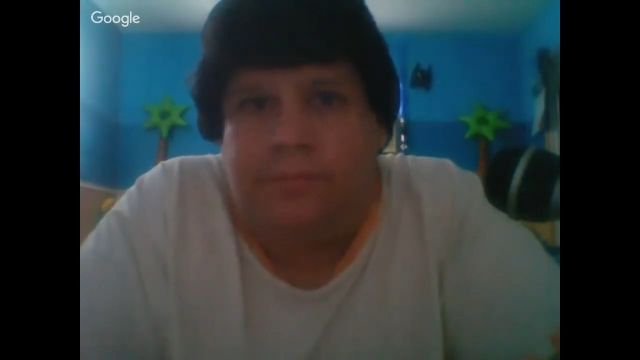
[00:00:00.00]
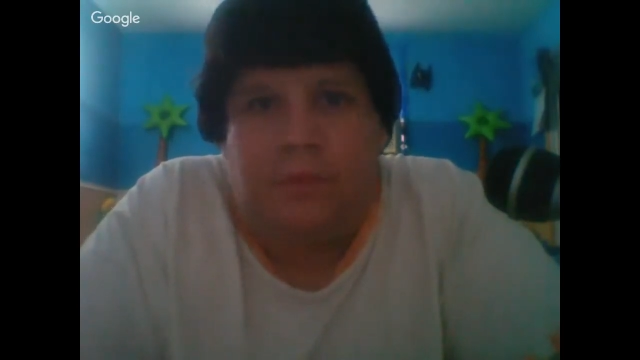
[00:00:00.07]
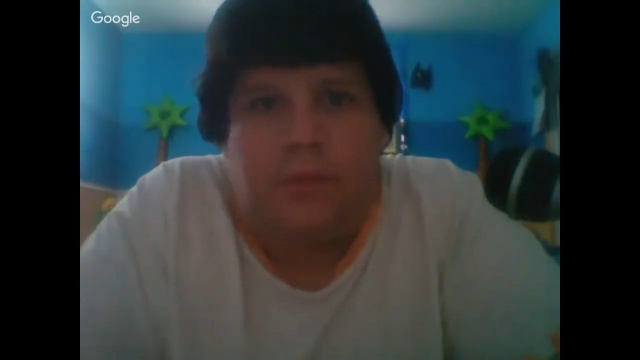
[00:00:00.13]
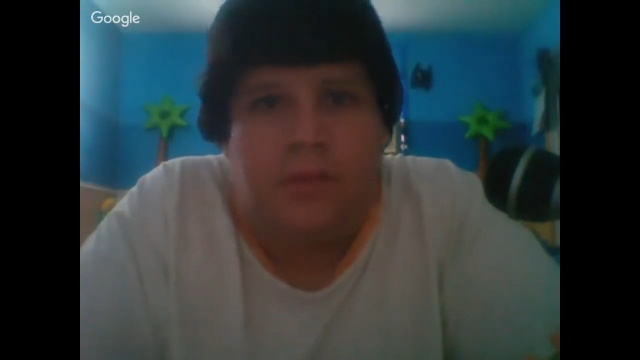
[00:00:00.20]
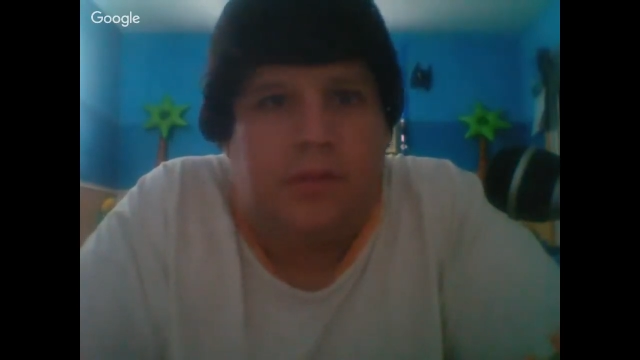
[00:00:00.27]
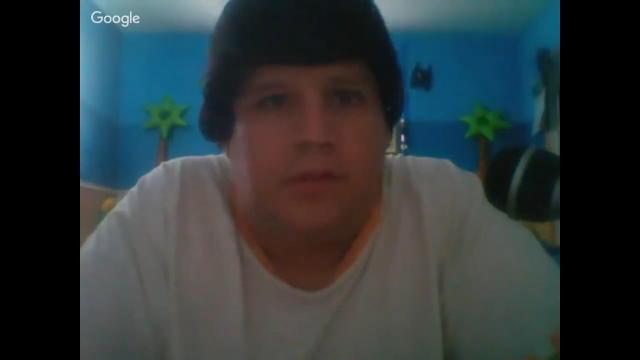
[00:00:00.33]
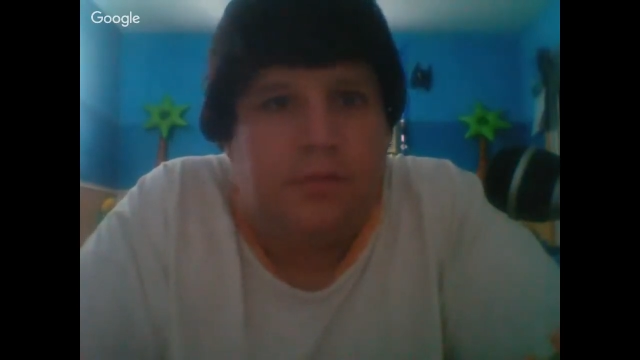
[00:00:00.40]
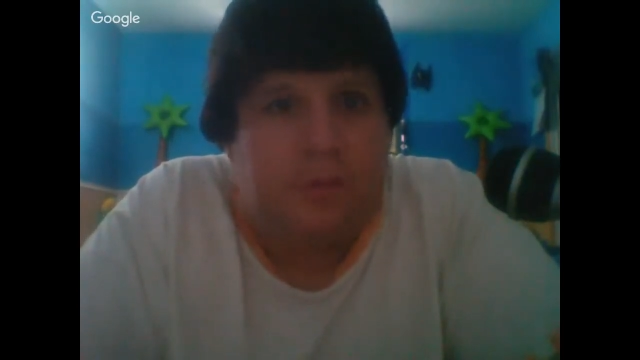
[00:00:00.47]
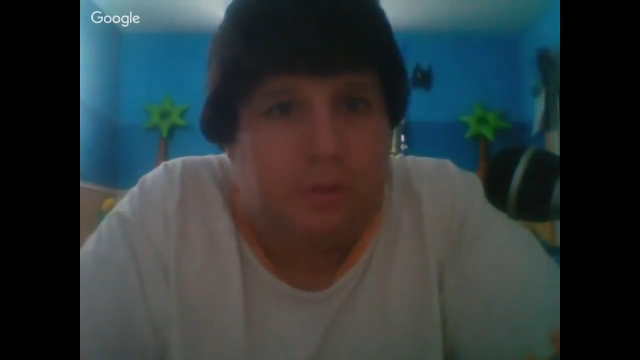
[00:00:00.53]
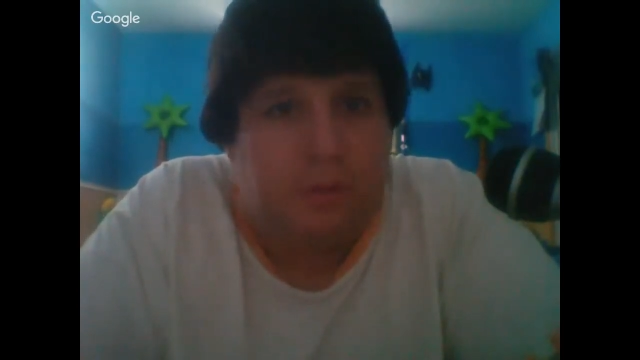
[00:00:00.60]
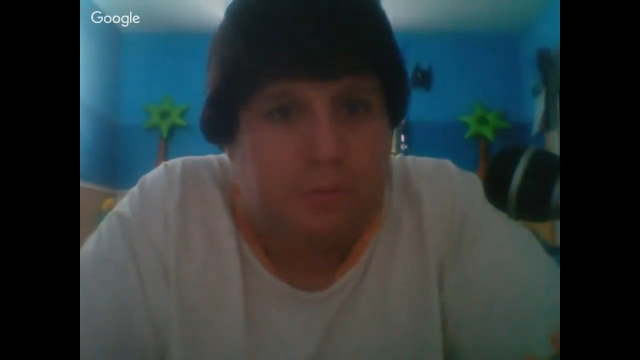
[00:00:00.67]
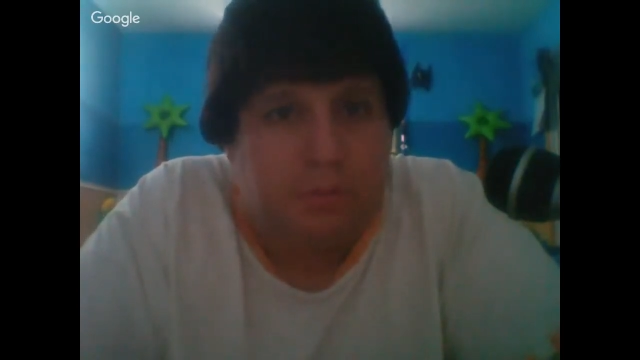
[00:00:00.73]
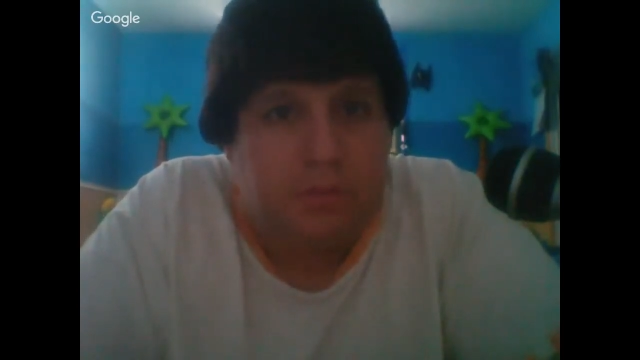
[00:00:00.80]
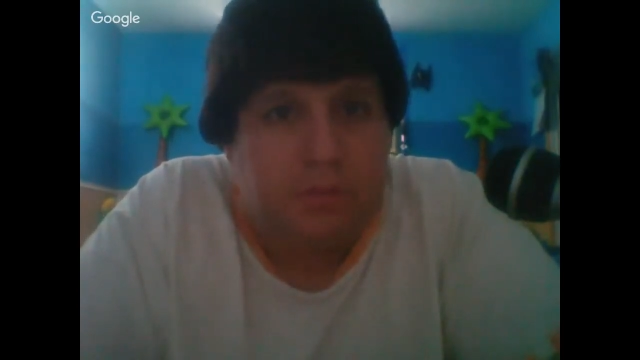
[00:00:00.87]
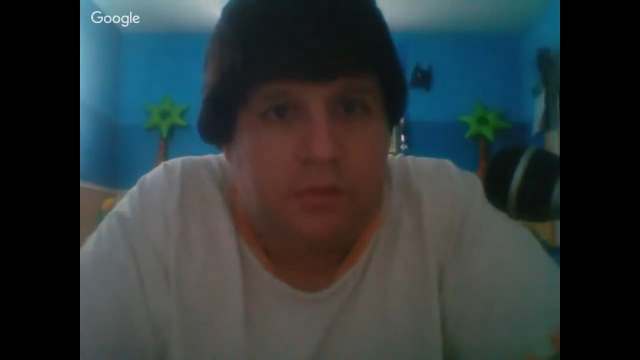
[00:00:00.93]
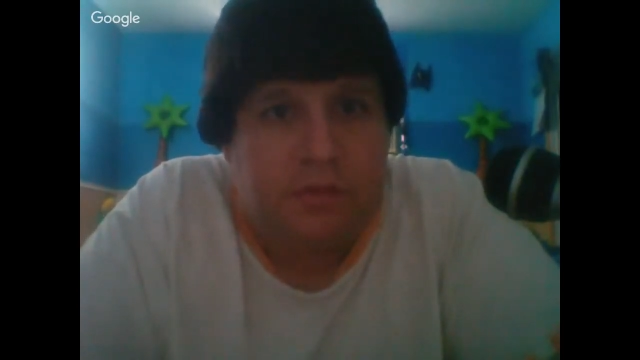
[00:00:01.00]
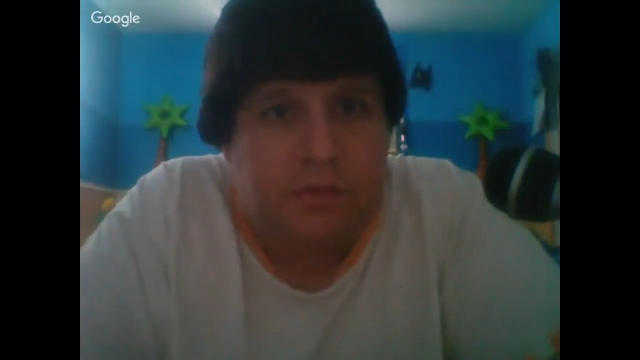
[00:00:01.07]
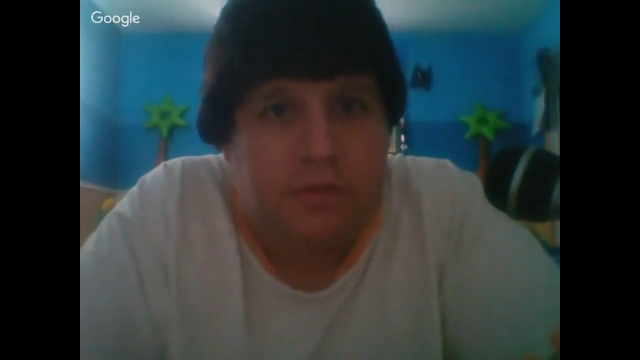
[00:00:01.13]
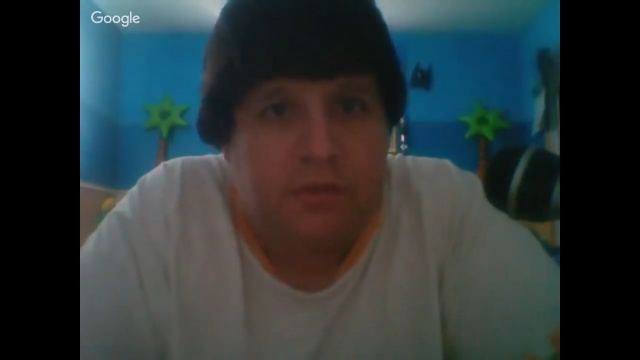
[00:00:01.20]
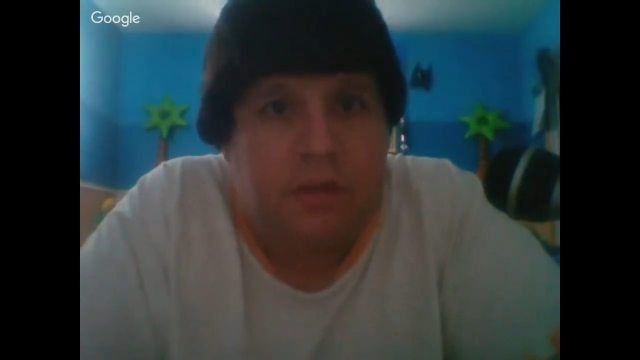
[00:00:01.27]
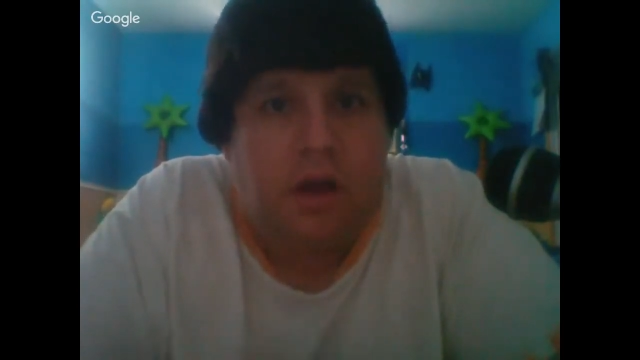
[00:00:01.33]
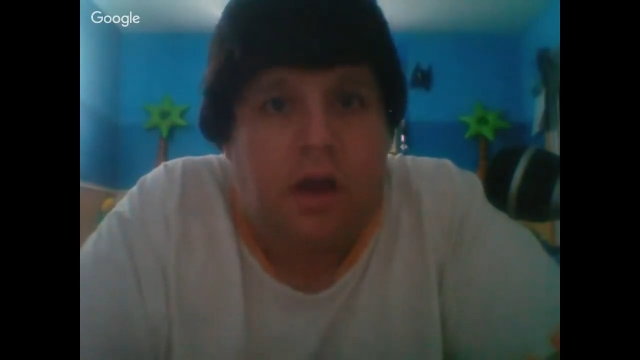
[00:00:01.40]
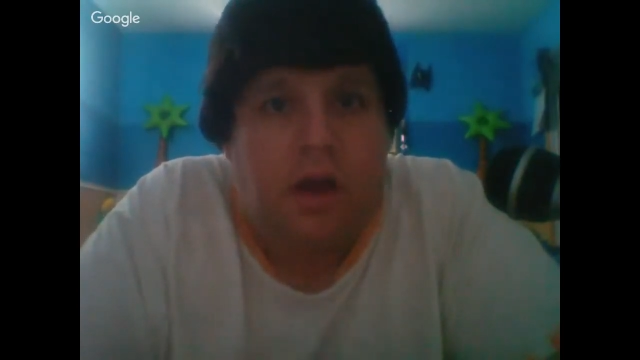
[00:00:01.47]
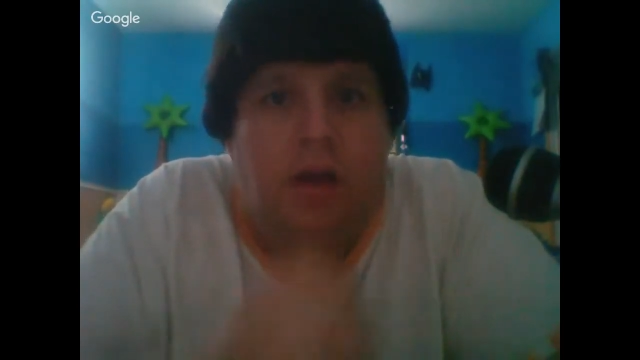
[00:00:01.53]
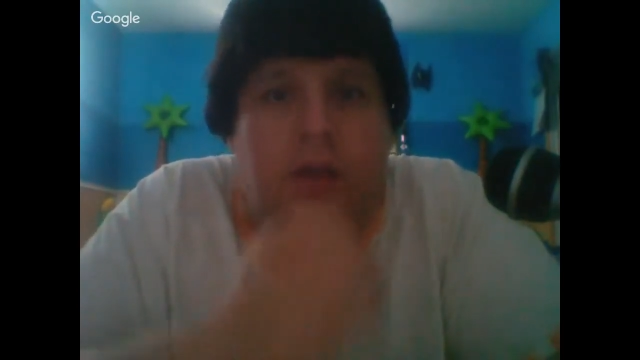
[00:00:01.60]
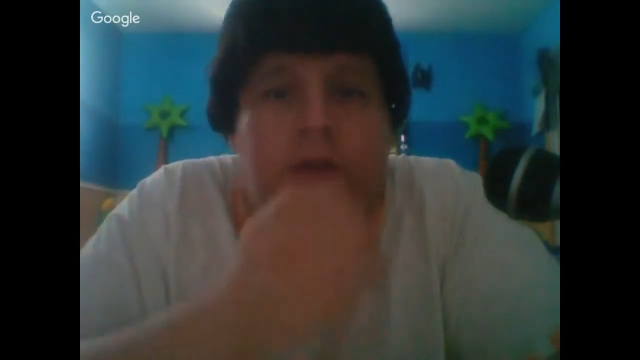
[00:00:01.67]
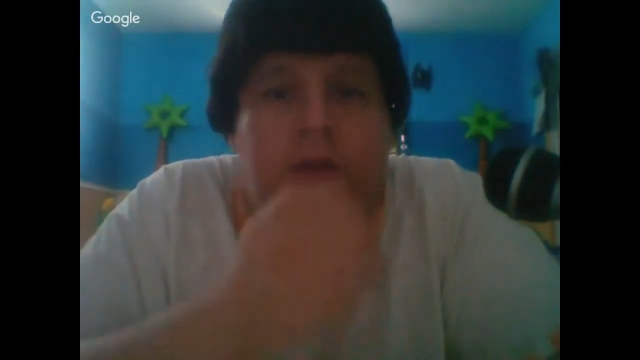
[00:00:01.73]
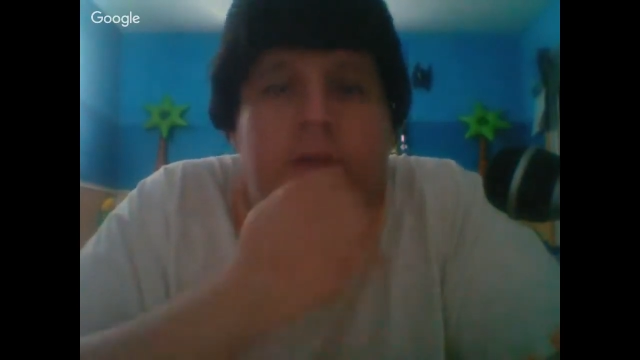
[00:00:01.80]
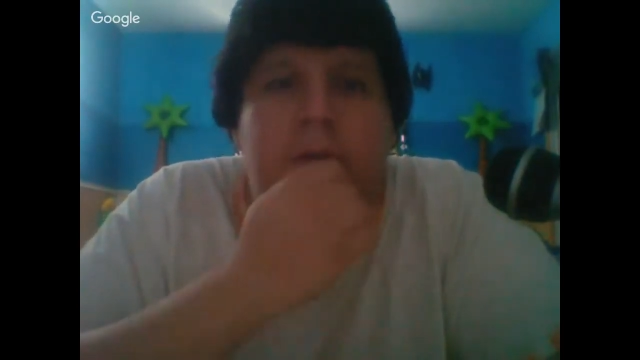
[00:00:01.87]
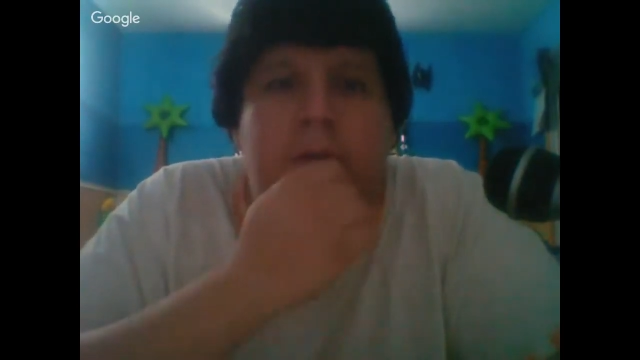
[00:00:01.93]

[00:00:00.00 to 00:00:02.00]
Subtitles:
leave the presenting on.